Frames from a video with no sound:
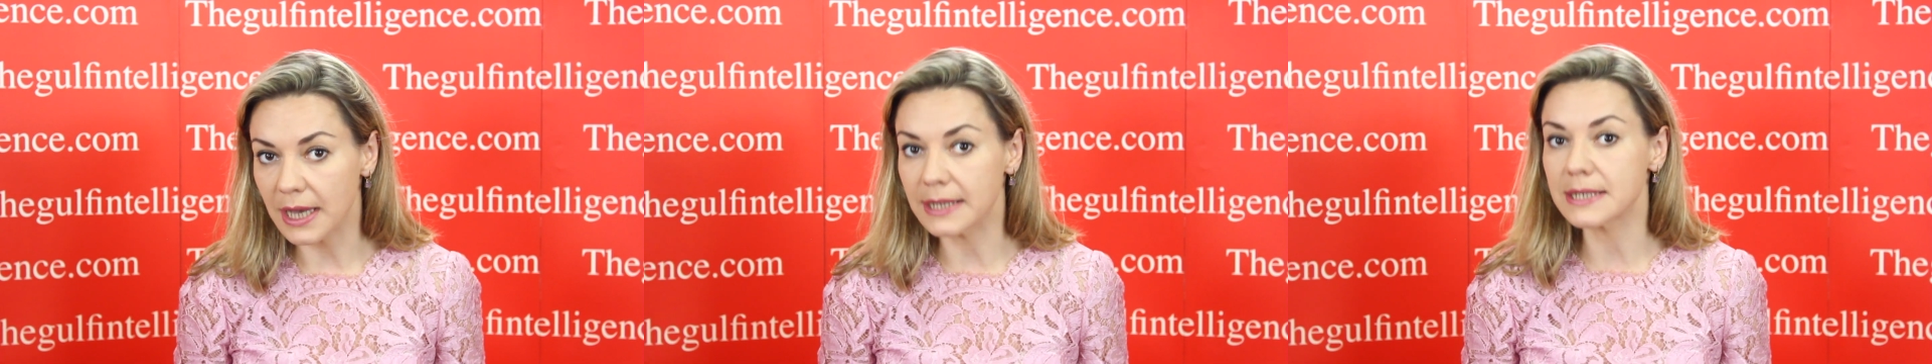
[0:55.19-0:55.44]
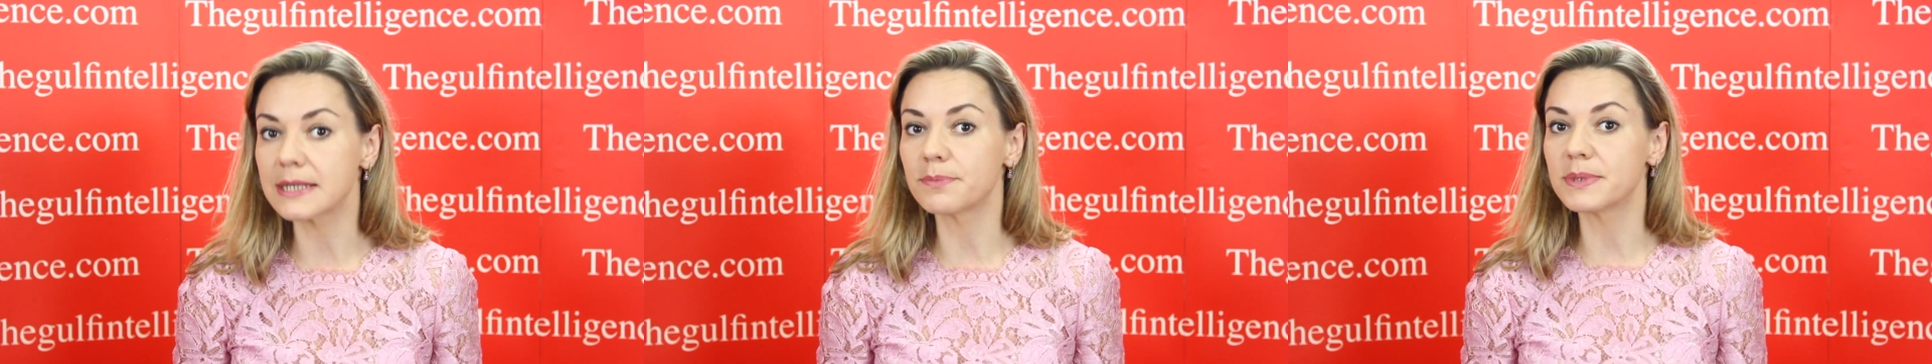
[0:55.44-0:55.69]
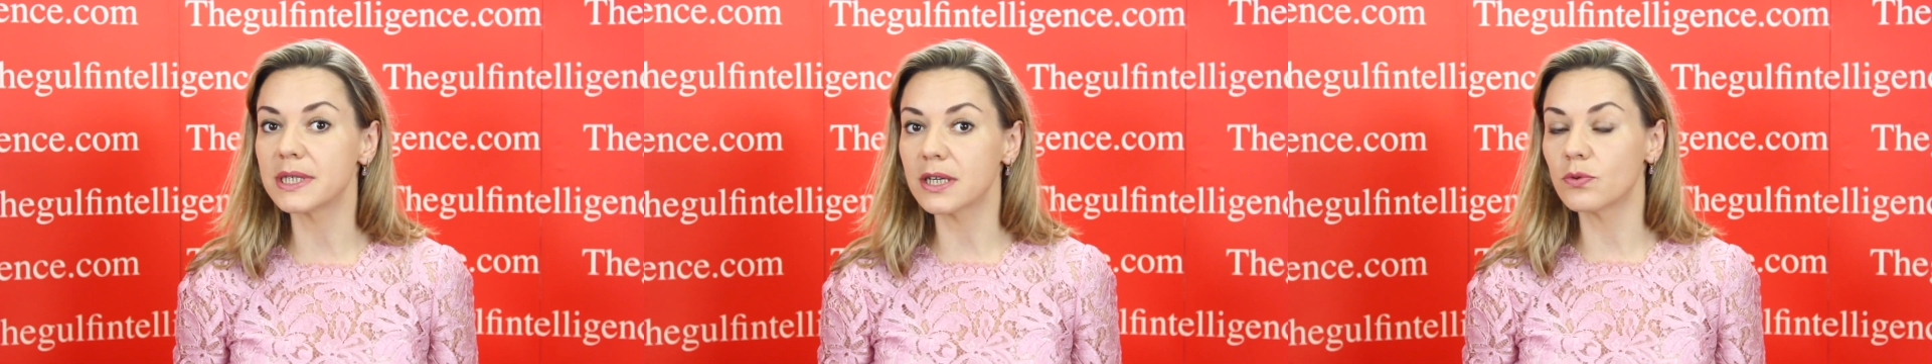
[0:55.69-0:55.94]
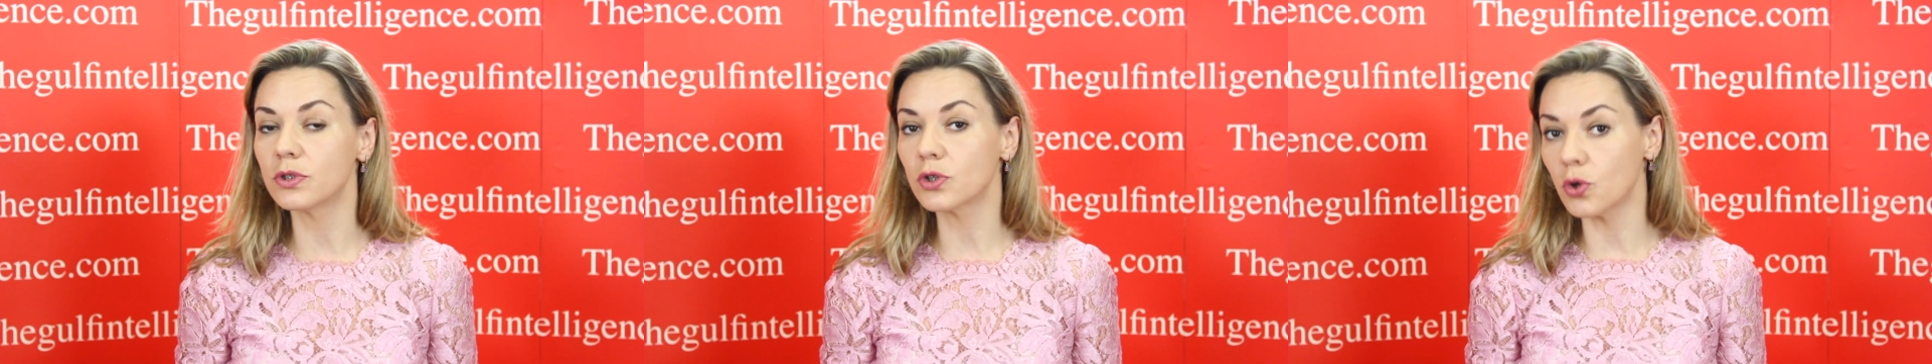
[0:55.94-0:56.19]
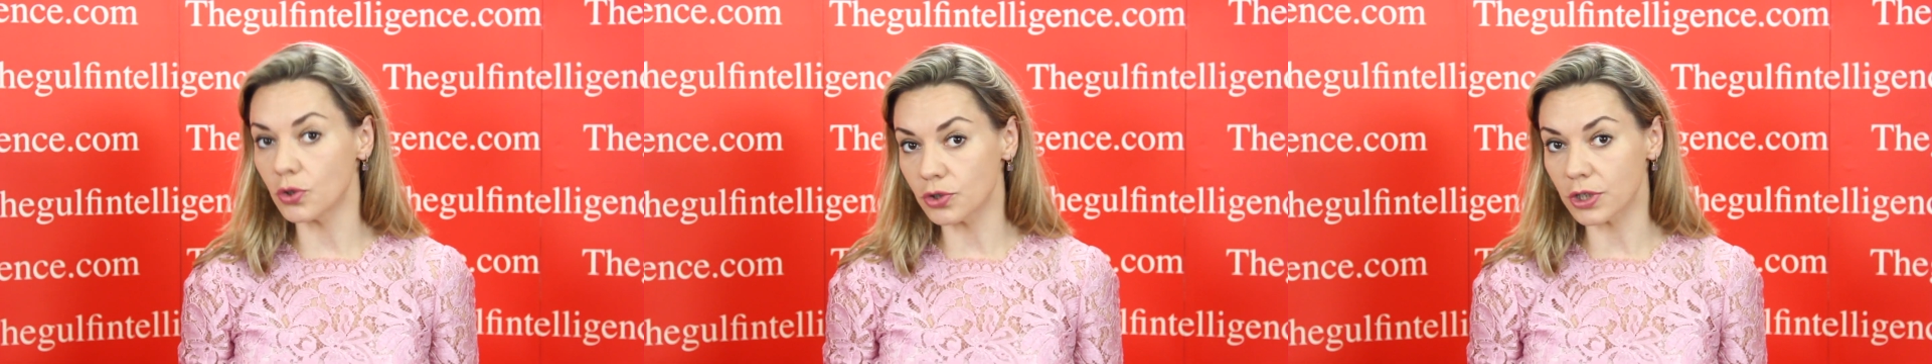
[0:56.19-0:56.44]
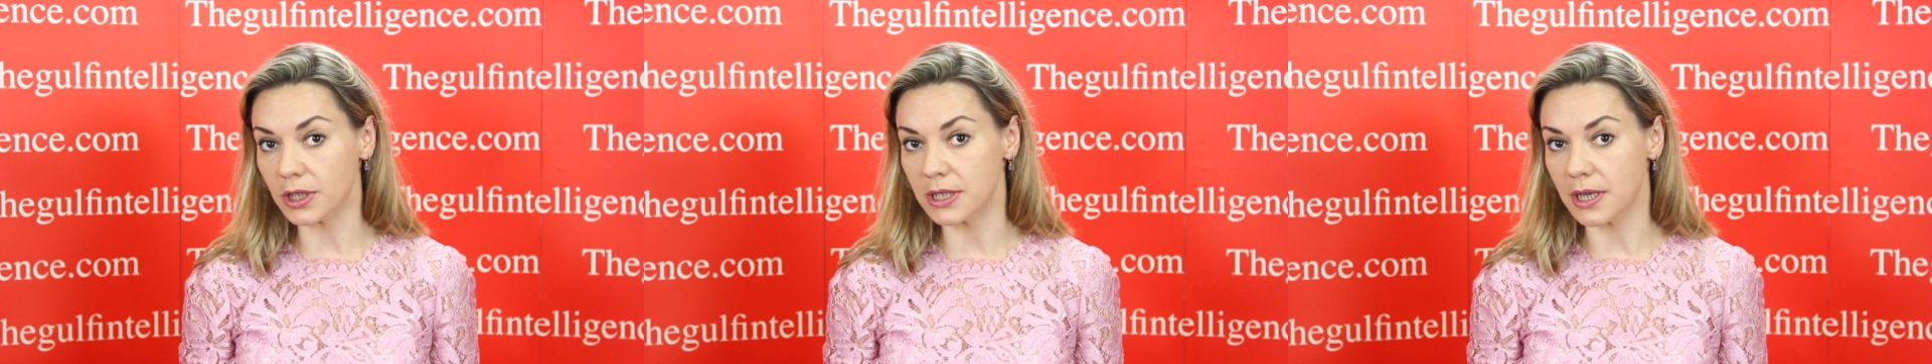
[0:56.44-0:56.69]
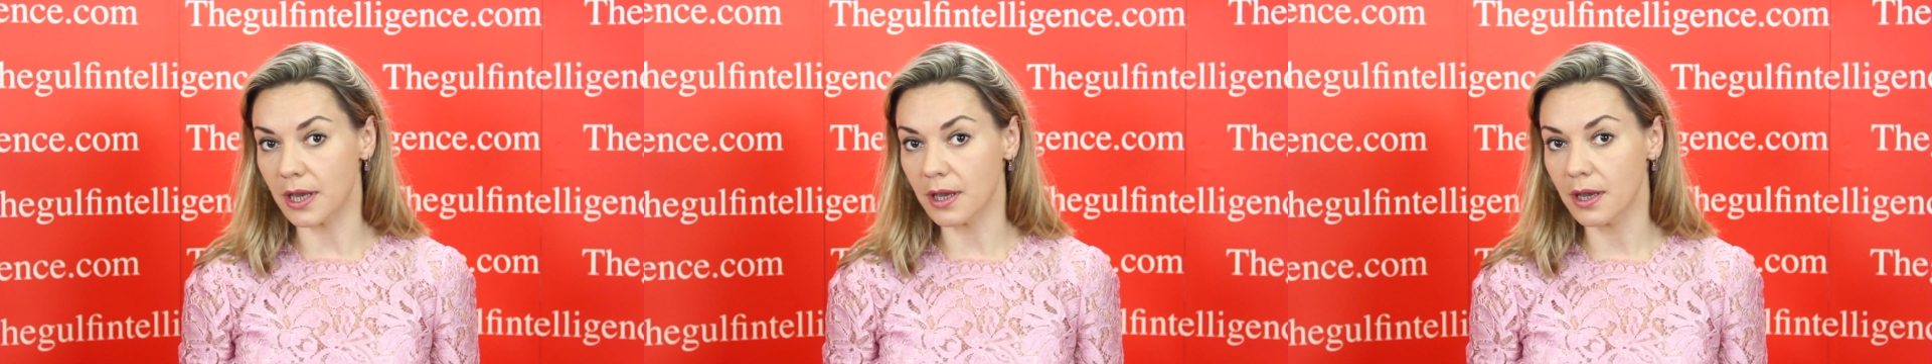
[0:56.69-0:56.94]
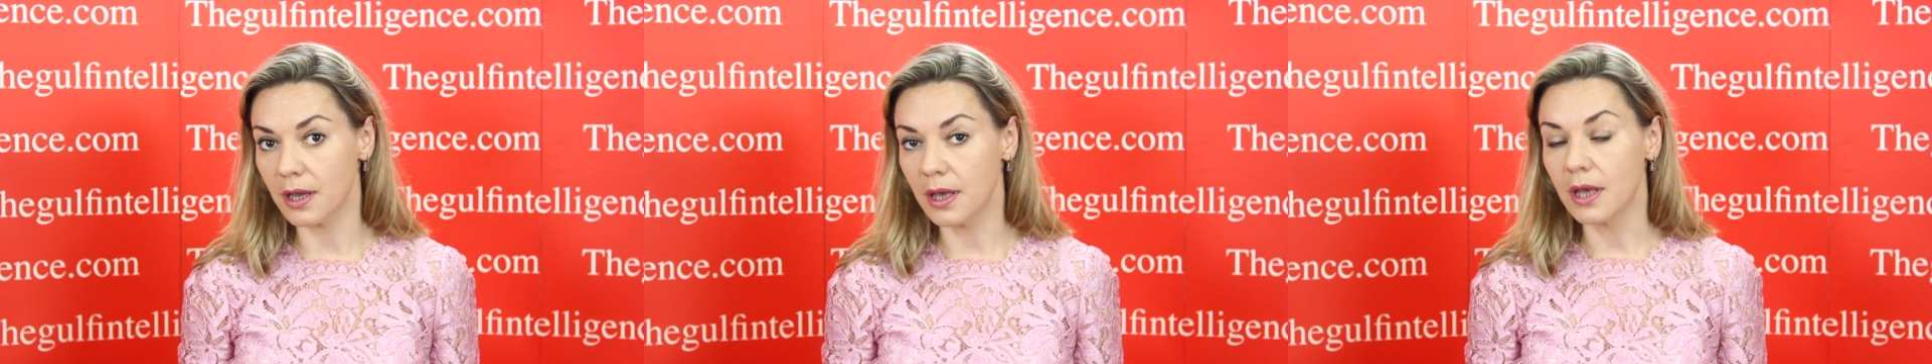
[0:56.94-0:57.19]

and subsequent contracting